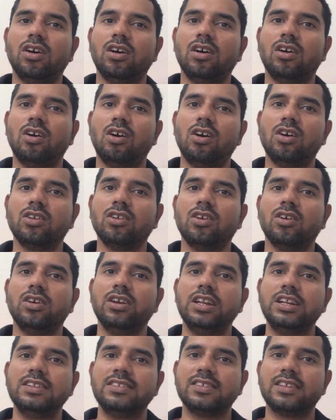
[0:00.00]
organ
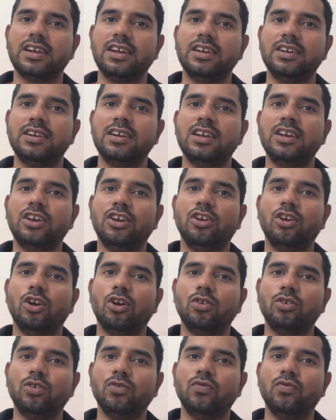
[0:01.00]
inside. You have to